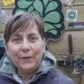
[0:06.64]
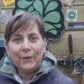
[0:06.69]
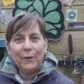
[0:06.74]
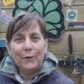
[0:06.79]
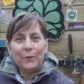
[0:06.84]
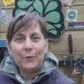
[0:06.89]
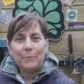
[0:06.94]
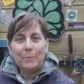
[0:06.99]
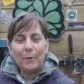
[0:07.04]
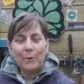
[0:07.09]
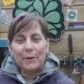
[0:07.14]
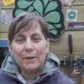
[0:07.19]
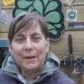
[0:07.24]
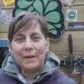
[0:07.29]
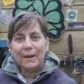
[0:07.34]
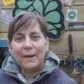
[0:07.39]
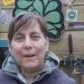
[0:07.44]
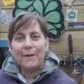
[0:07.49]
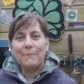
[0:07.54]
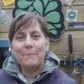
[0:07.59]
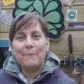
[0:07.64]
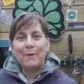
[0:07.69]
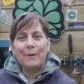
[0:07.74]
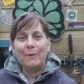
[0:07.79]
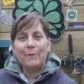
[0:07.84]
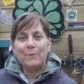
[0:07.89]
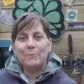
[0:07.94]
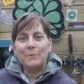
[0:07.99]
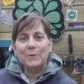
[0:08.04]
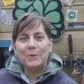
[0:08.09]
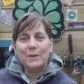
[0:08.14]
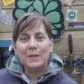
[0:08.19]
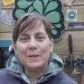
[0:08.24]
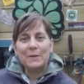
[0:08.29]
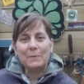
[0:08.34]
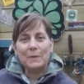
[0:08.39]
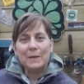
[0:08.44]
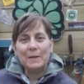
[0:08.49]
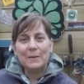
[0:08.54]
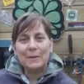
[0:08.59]
Good morning and welcome to this
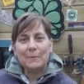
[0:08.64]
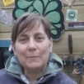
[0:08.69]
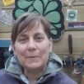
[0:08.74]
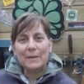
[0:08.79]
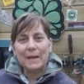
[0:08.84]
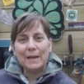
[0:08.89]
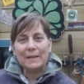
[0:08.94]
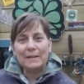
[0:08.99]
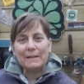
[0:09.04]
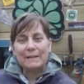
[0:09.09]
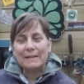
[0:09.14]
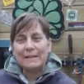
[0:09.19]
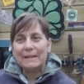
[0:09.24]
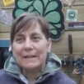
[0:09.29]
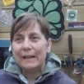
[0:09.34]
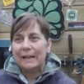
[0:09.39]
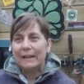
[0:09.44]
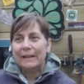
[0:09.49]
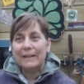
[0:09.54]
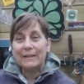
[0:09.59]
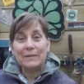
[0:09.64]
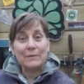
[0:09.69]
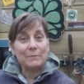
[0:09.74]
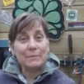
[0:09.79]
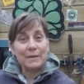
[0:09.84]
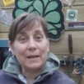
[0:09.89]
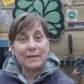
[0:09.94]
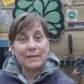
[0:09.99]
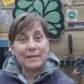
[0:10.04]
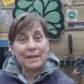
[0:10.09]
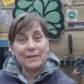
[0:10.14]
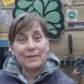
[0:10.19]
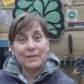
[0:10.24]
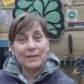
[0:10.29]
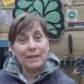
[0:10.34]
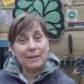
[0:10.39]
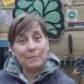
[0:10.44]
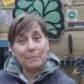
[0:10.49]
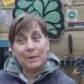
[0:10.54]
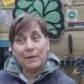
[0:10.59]
week's update. This update's
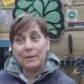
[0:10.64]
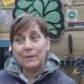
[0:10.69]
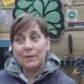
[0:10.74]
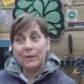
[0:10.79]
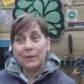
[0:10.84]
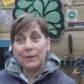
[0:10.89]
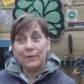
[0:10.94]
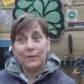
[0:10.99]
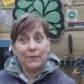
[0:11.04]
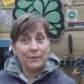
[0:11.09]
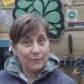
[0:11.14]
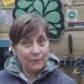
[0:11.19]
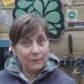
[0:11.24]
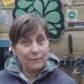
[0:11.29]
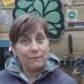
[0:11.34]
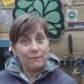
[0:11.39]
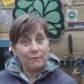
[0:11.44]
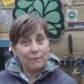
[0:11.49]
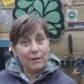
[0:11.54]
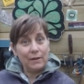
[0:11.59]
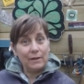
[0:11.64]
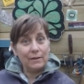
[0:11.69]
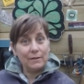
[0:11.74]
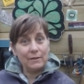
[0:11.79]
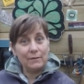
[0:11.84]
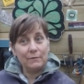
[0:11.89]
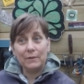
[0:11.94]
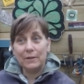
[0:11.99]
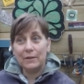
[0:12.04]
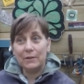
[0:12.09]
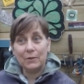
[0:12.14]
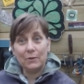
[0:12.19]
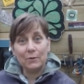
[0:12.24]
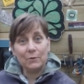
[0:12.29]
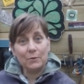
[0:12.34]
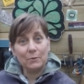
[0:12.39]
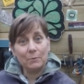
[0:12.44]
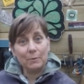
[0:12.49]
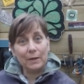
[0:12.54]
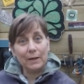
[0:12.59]
actually been done relatively soon
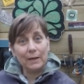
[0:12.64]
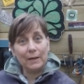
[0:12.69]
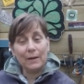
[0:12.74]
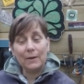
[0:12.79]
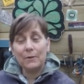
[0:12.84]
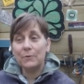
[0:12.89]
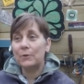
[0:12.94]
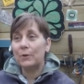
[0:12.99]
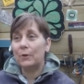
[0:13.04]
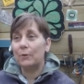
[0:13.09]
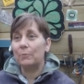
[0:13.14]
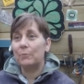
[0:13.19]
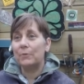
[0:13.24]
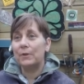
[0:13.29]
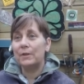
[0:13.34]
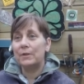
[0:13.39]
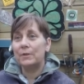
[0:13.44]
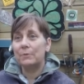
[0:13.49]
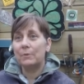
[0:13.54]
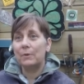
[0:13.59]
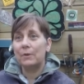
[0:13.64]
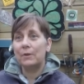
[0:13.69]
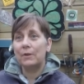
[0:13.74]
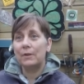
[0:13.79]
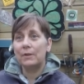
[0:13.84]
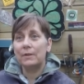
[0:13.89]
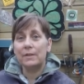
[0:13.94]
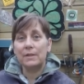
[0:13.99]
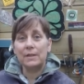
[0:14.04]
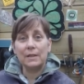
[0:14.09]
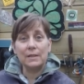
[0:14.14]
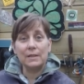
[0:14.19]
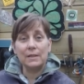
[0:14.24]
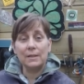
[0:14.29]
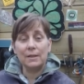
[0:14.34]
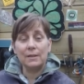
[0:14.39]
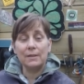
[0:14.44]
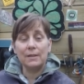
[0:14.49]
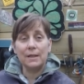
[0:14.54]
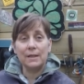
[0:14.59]
to when it goes up. This one's, it's
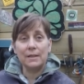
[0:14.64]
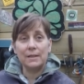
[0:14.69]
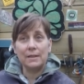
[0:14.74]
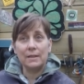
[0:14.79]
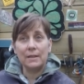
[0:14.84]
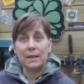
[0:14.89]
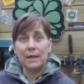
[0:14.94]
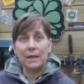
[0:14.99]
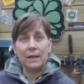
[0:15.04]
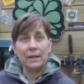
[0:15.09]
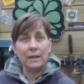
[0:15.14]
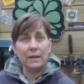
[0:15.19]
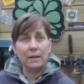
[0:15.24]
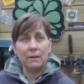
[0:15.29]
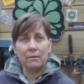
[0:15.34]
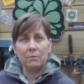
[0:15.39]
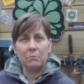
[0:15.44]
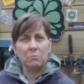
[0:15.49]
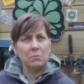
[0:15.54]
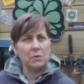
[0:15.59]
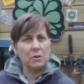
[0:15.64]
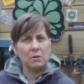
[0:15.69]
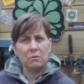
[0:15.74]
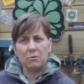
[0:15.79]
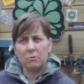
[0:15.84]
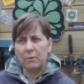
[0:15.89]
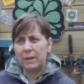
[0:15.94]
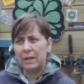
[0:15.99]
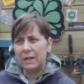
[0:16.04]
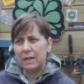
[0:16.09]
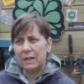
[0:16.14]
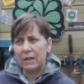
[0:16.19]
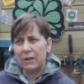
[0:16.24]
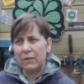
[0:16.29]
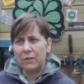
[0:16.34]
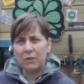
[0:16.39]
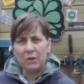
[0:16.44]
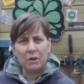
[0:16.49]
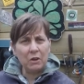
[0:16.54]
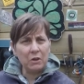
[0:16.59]
Sunday today,
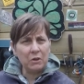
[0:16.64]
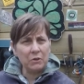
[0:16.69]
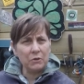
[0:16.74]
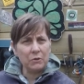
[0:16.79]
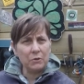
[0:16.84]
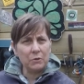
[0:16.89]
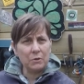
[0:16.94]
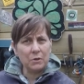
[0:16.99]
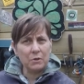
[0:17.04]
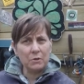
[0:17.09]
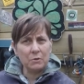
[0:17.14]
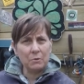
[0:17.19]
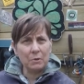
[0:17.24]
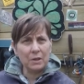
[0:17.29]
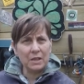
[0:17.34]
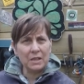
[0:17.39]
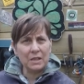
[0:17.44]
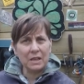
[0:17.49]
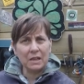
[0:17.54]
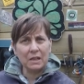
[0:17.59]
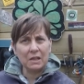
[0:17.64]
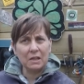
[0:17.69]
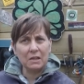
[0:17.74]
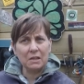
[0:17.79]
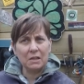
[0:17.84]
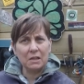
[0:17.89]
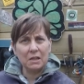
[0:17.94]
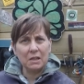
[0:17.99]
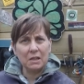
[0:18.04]
23rd, 22nd?